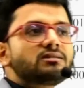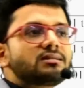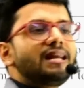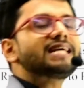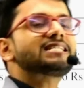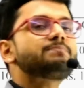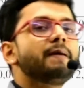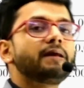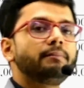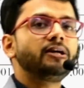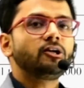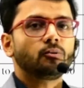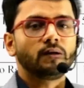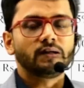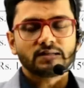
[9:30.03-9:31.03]
just an
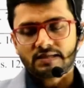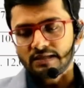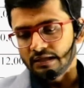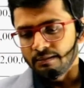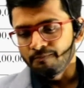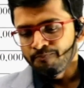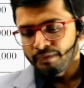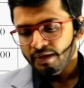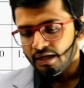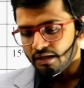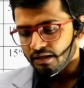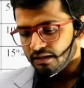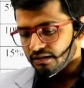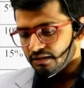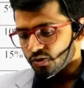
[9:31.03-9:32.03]
experiment towards the
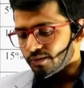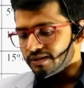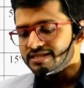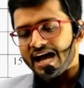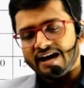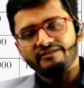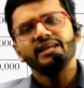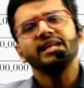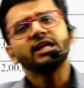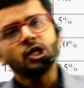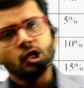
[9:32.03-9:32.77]
towards having an